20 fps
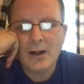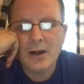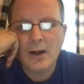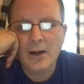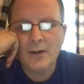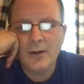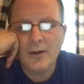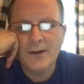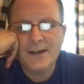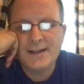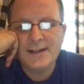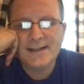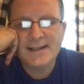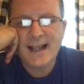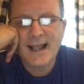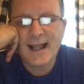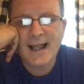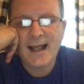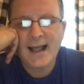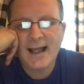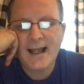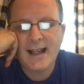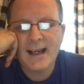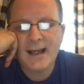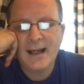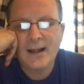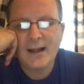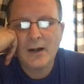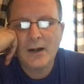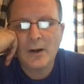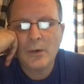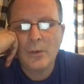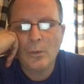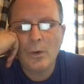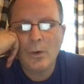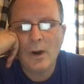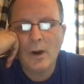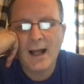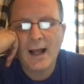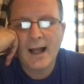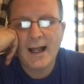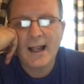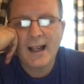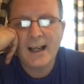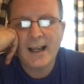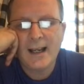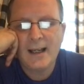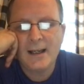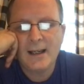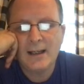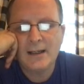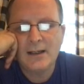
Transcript: called it sine y